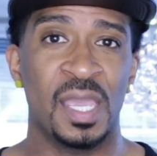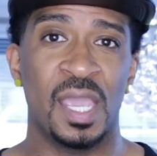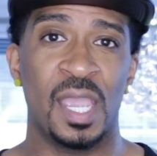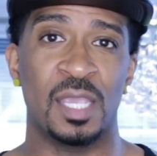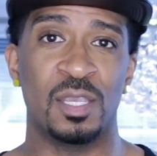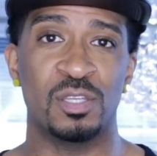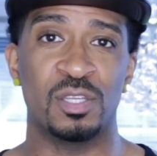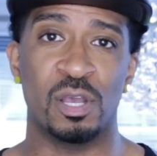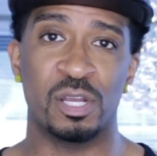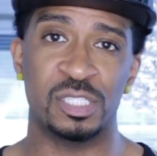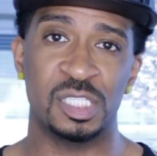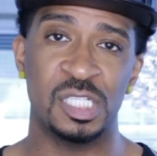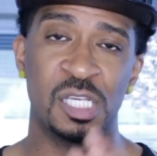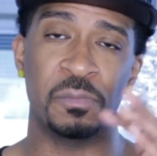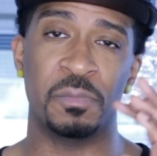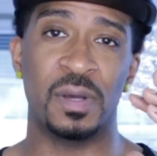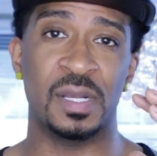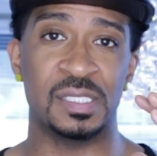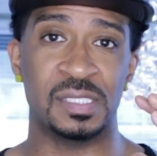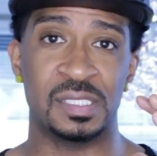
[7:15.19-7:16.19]
And you know, she
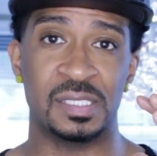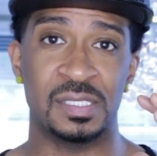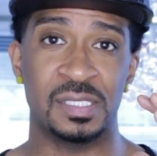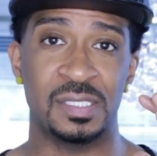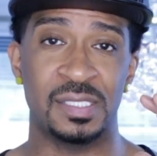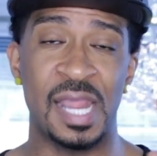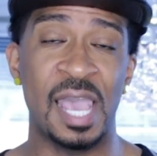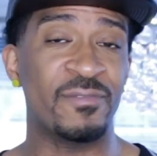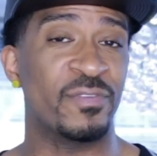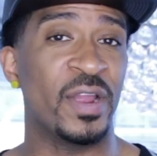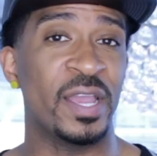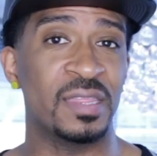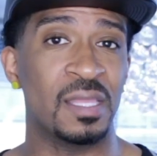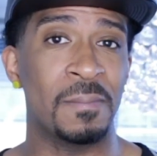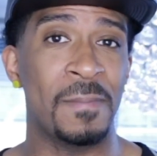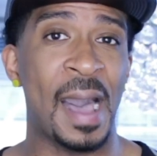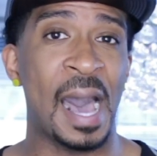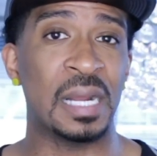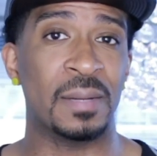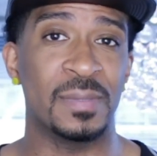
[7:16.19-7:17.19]
was never in
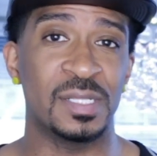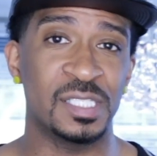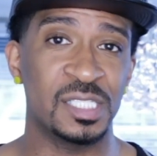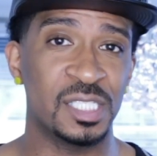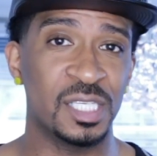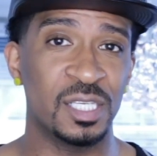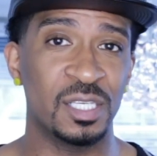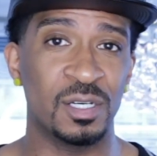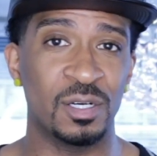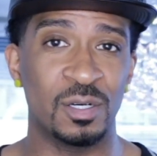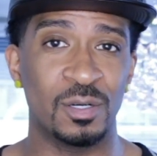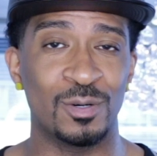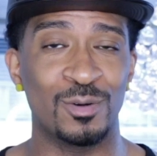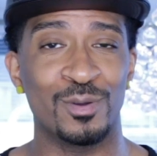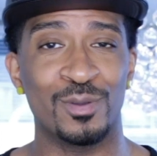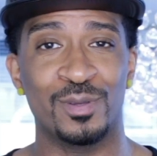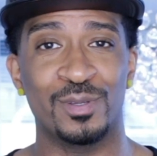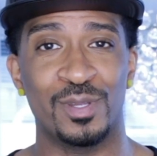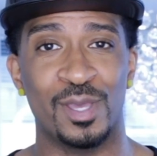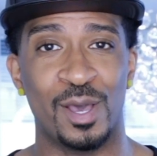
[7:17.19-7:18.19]
the bottom
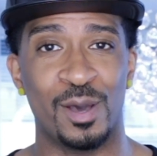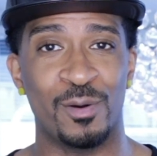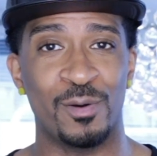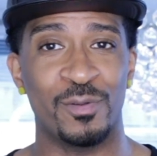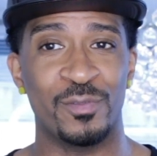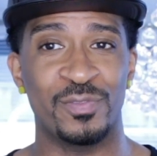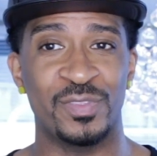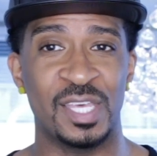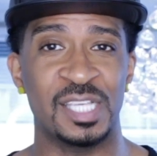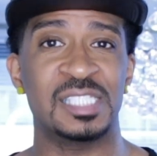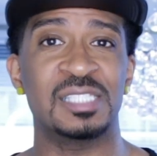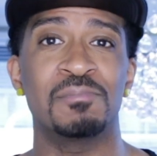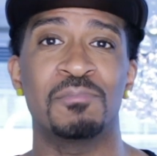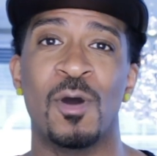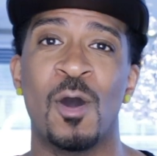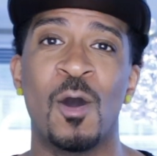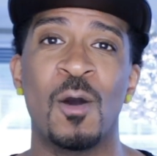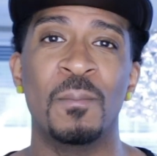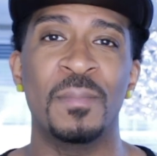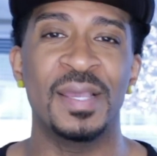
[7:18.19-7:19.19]
until, you know, this
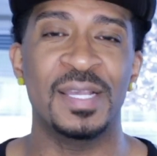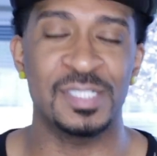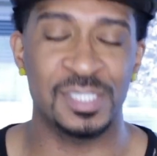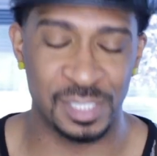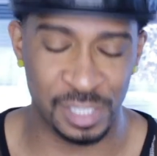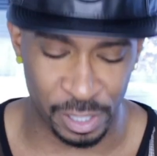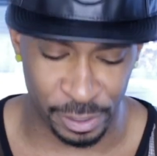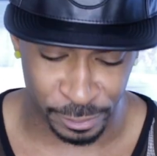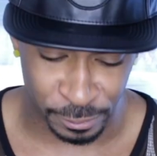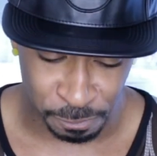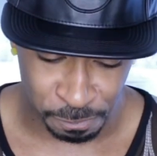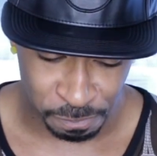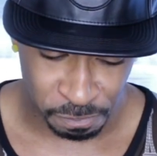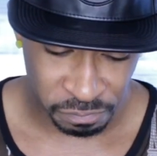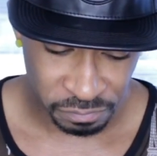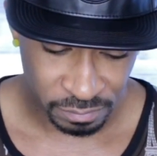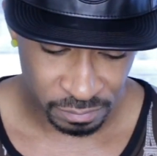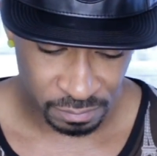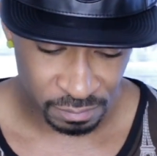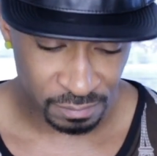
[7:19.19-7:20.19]
moment. So
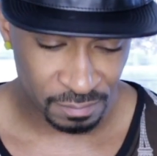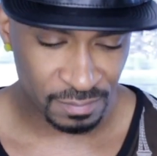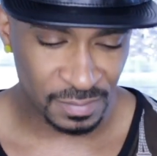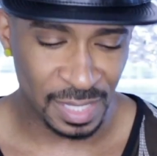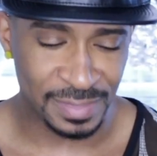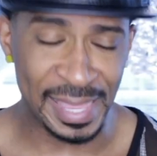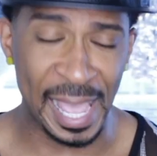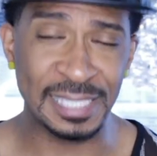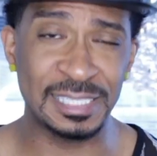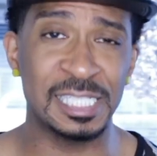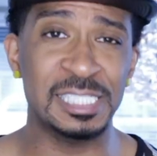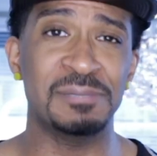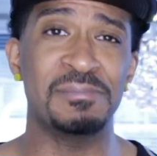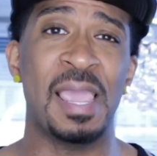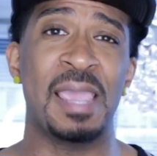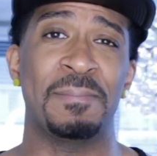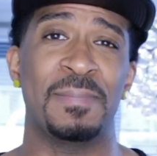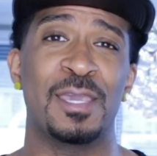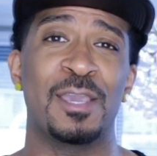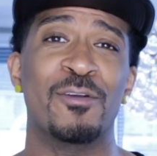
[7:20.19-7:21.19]
that just
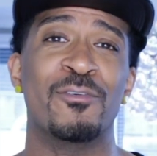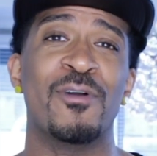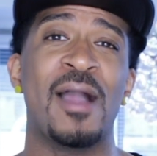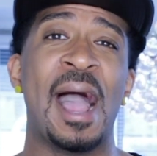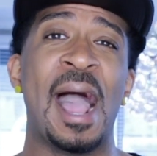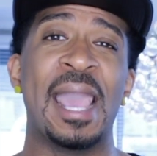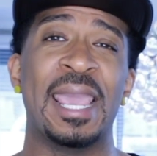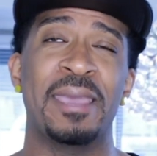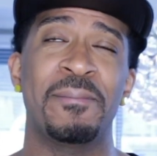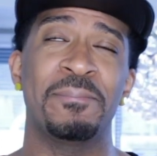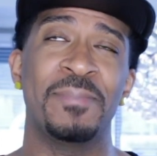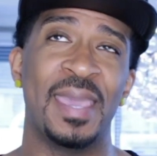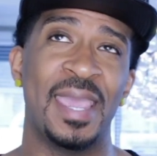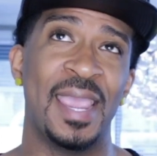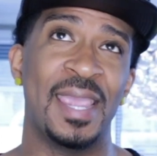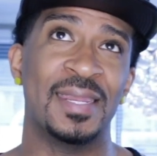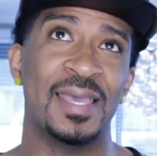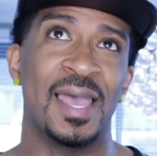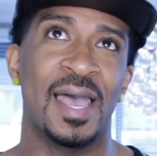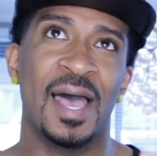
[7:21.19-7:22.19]
made me cry. It
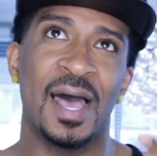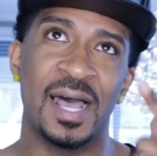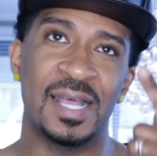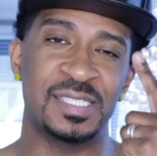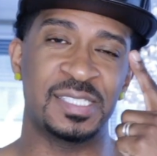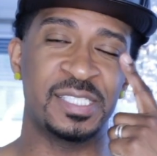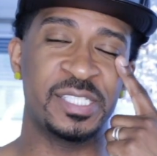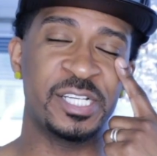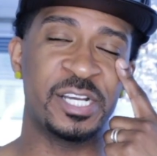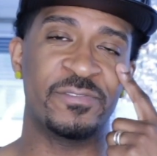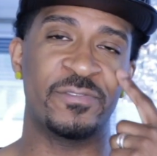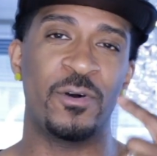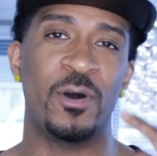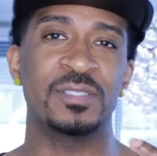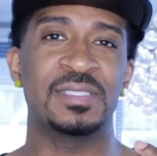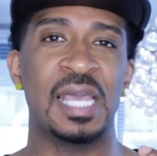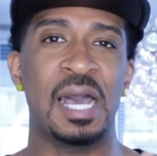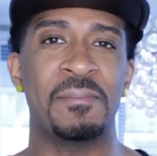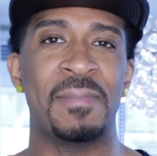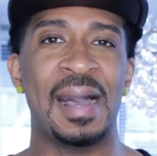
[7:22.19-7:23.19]
made a tear
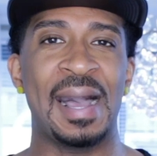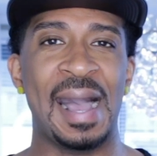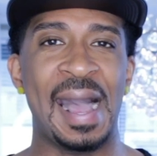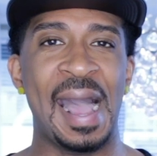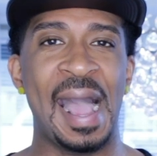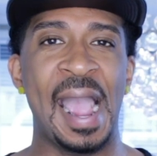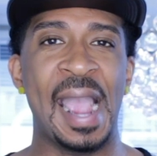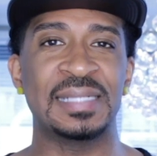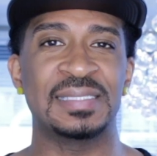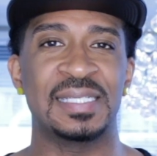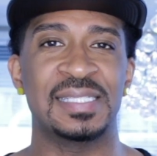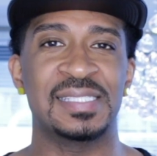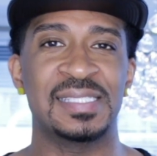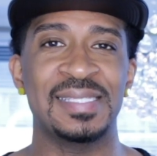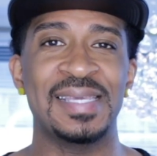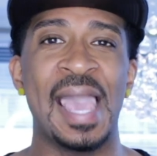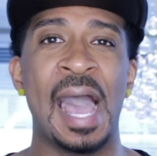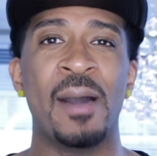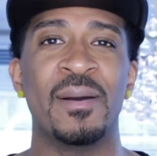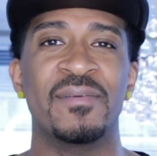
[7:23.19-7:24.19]
fall down my eye to
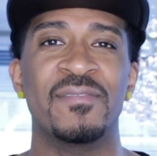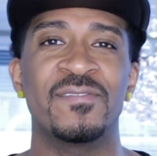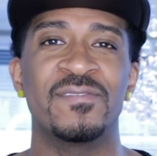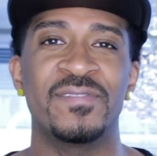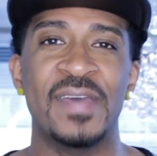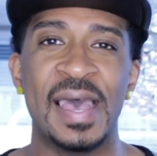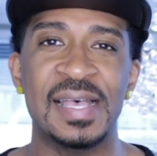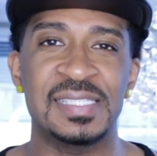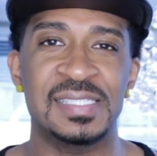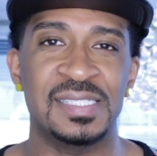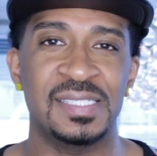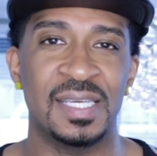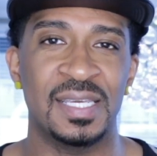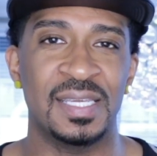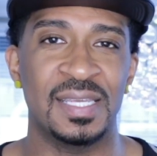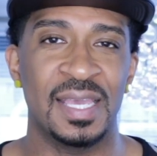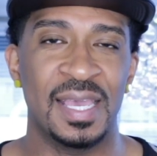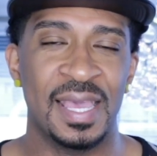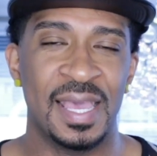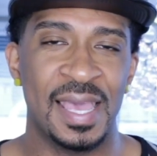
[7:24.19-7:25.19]
see how
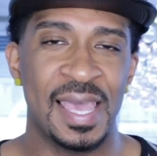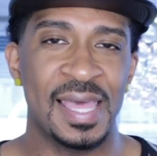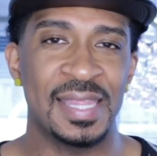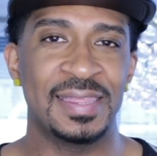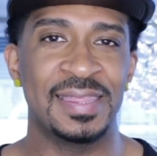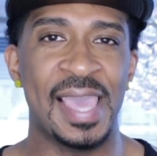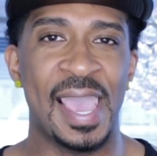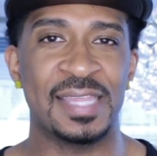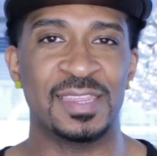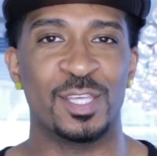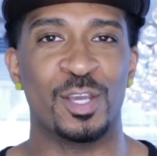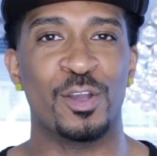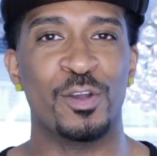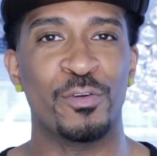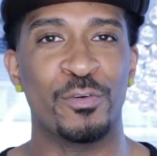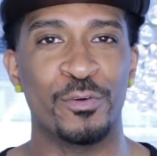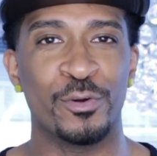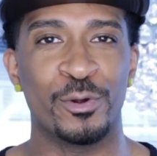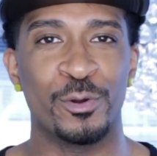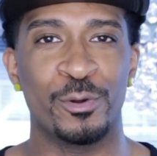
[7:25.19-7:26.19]
invested that the
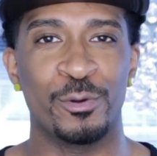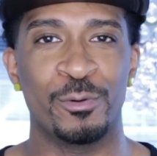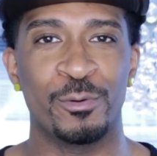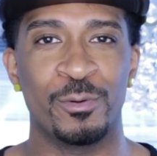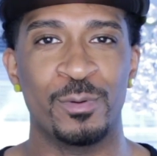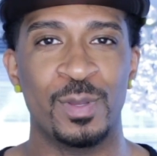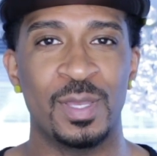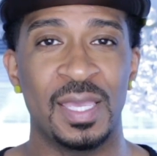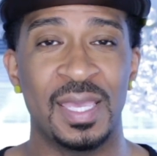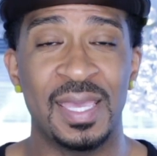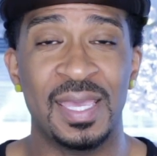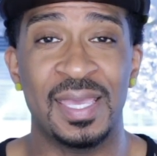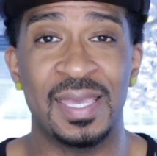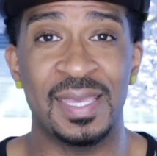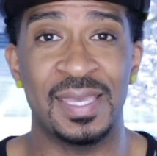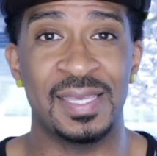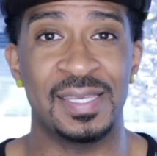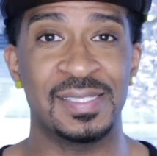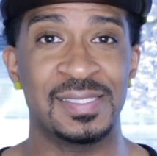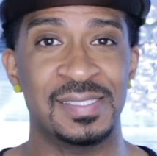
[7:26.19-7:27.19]
crew
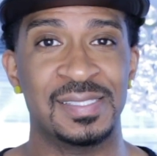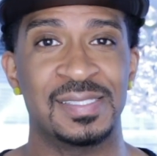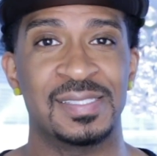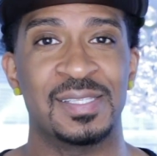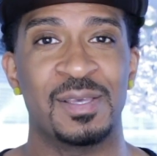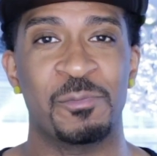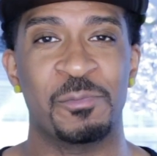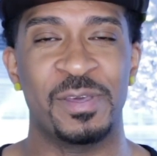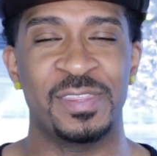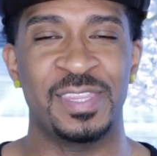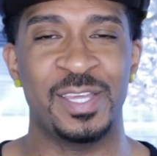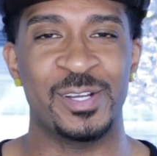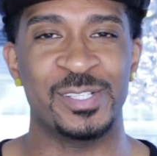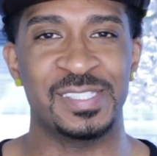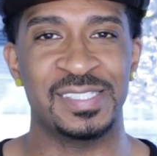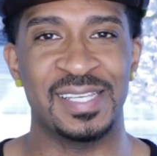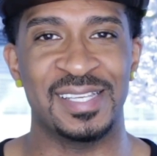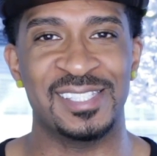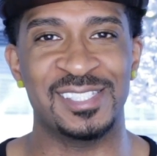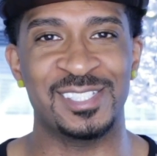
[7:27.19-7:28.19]
is with their
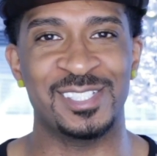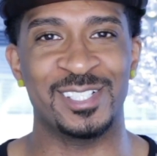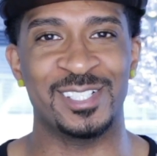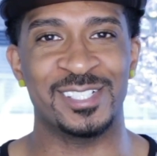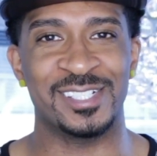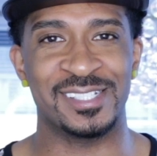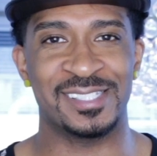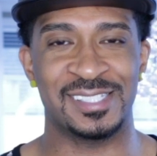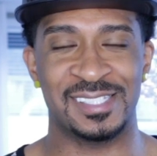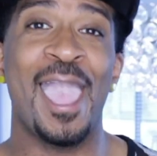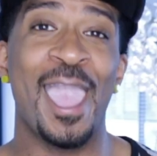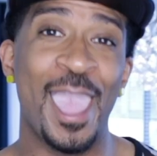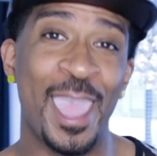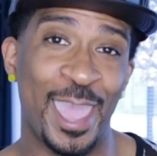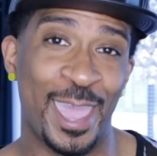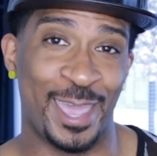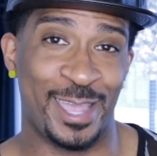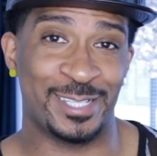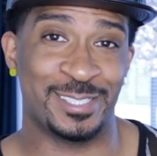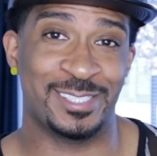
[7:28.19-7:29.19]
sisters.
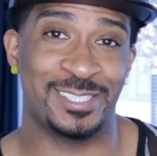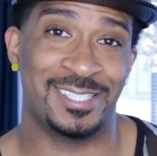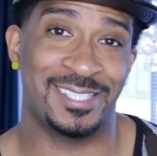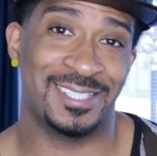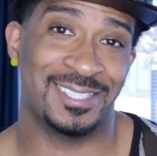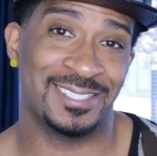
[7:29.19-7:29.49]
And